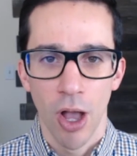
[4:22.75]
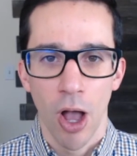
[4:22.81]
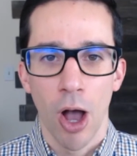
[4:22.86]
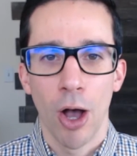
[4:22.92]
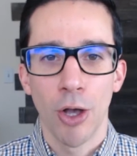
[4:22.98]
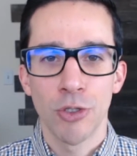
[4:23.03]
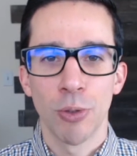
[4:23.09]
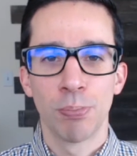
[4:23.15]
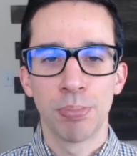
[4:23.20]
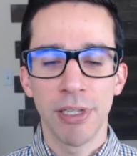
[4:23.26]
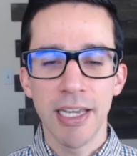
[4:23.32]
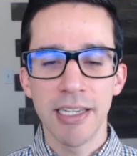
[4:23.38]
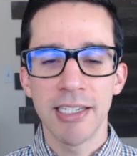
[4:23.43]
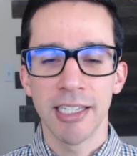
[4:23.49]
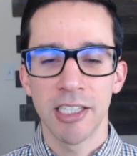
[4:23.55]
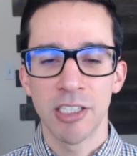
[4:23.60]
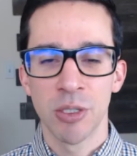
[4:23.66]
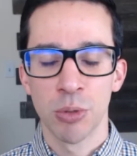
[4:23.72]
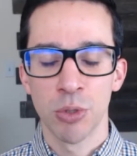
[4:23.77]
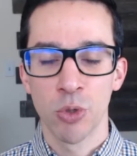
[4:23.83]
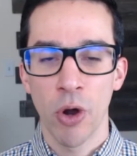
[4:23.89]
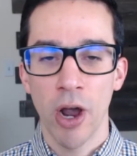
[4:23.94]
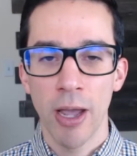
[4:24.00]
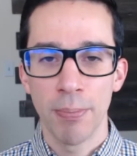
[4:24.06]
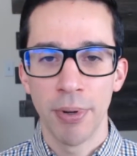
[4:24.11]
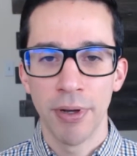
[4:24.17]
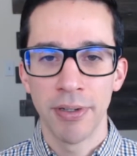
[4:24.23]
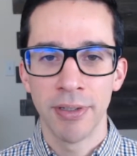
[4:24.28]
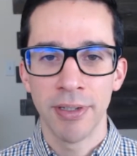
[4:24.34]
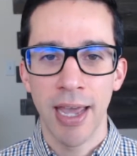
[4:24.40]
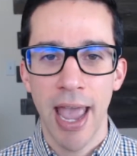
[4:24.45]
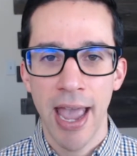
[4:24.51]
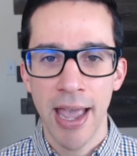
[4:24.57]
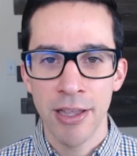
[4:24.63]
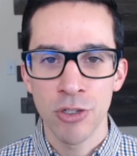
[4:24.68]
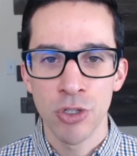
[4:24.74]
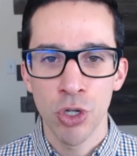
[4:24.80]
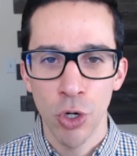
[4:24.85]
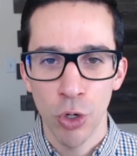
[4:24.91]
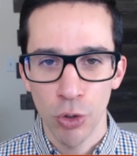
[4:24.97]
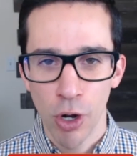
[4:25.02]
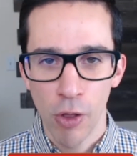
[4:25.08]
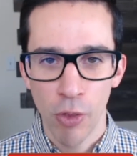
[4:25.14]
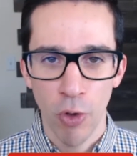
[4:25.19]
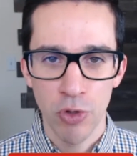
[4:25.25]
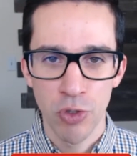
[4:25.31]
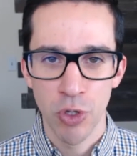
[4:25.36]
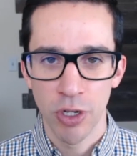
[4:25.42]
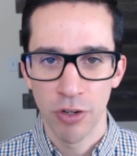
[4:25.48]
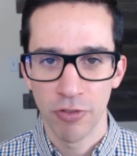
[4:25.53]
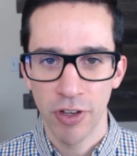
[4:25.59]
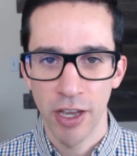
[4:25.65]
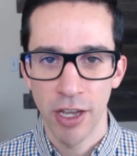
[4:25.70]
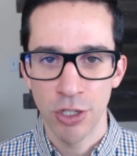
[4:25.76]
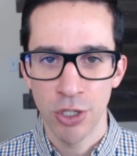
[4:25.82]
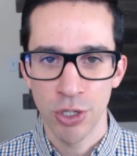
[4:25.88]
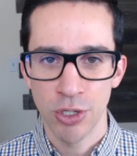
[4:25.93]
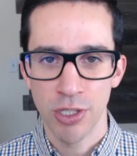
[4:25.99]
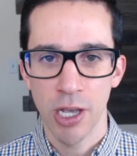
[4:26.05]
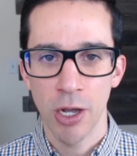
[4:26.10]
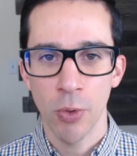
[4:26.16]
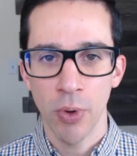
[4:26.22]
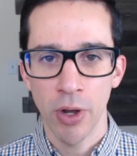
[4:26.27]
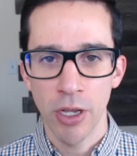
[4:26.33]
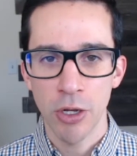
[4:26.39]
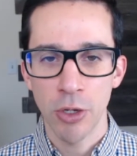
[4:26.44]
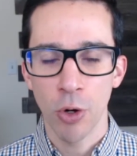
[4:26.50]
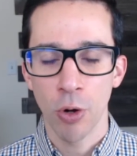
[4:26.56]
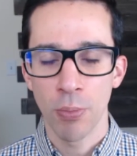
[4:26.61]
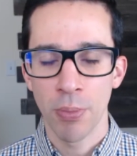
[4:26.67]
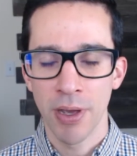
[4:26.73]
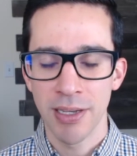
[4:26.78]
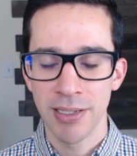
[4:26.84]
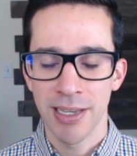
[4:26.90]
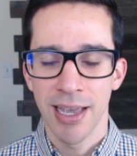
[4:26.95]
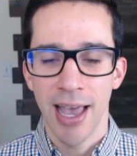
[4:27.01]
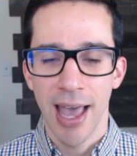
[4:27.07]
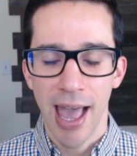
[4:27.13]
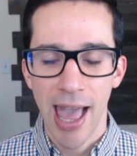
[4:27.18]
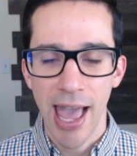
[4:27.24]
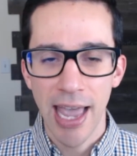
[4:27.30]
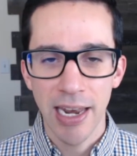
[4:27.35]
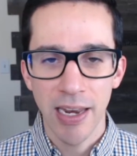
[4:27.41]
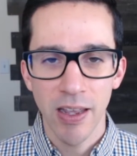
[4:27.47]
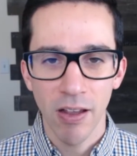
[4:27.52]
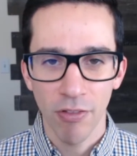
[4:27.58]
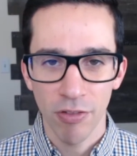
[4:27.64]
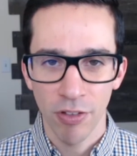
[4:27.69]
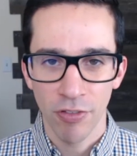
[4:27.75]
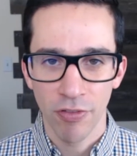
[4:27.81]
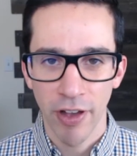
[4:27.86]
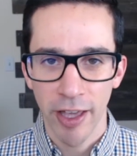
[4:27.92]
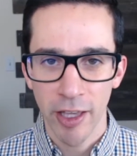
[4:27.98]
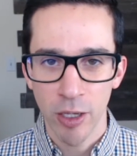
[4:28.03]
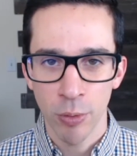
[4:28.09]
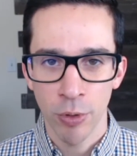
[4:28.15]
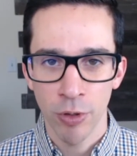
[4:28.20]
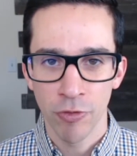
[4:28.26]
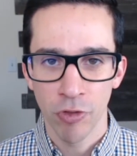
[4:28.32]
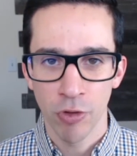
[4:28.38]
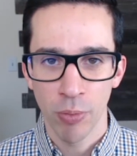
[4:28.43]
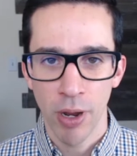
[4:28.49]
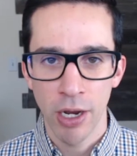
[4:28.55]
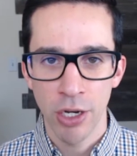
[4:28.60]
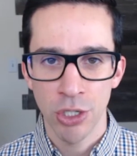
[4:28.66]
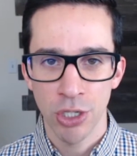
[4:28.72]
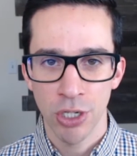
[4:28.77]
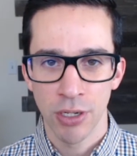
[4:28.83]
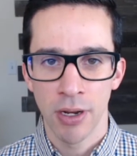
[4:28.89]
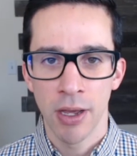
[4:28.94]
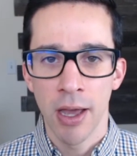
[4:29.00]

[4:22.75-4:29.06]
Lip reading: Also, please hit the subscribe button and turn on those notifications. That way you don't miss any of the valuable information